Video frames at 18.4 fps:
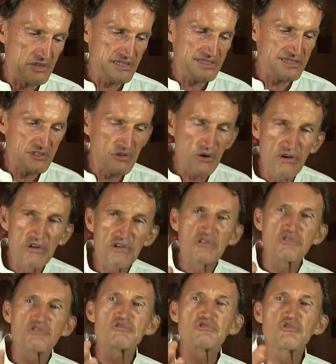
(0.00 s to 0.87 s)
going
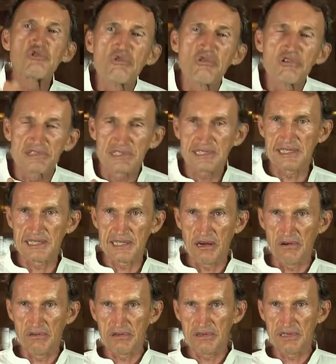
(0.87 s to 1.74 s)
too
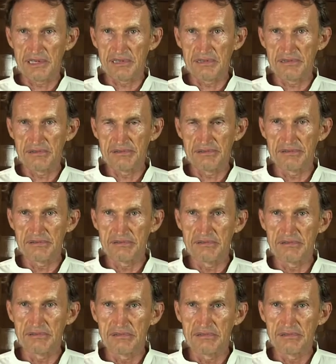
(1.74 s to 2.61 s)
slowly.
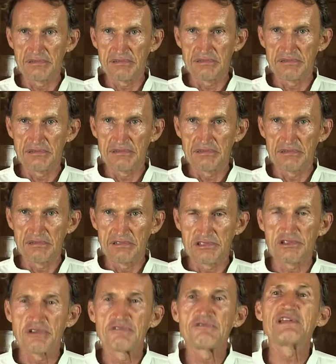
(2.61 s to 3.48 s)

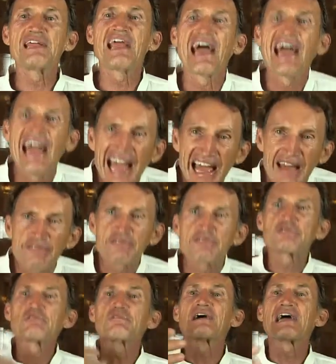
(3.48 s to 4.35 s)
So we have
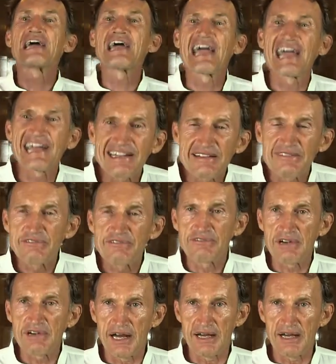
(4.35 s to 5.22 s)
to react
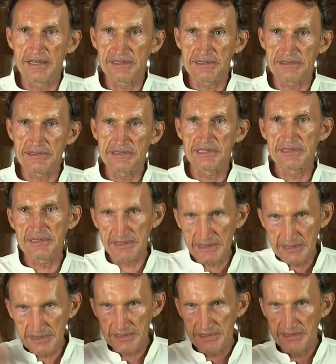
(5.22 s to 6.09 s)
fast. This
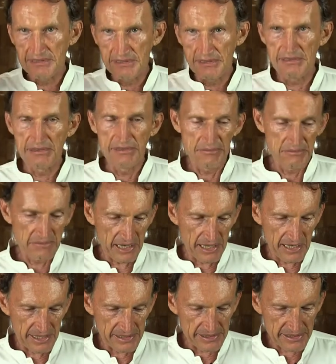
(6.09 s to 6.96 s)
is
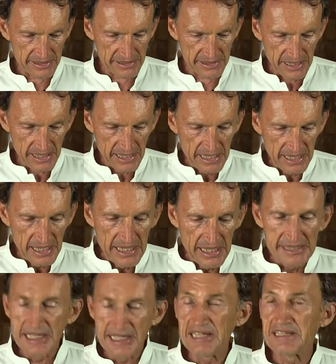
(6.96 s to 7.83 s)
behind it.
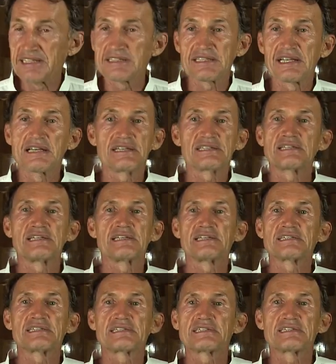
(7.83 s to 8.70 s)
Then the
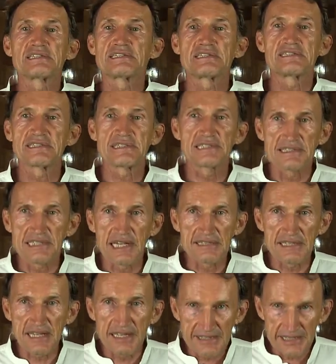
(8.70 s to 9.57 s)

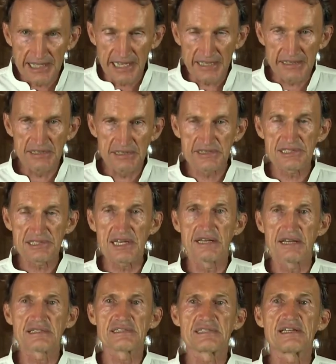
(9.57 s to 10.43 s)
second
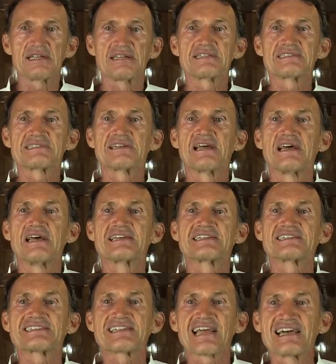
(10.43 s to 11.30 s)
stress is
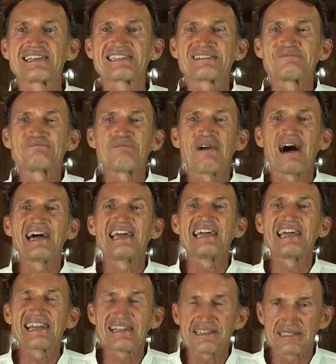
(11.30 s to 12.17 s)
stress by
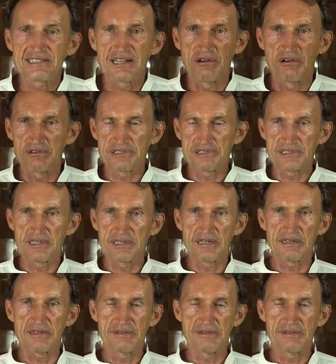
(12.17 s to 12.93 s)
exhausted.